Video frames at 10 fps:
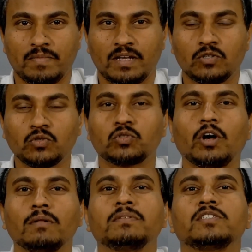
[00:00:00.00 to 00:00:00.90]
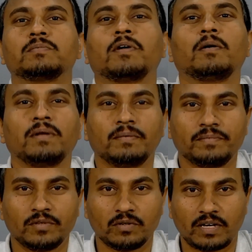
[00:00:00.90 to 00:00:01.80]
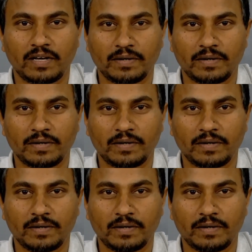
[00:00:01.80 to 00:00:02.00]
to solve this problem. Okay.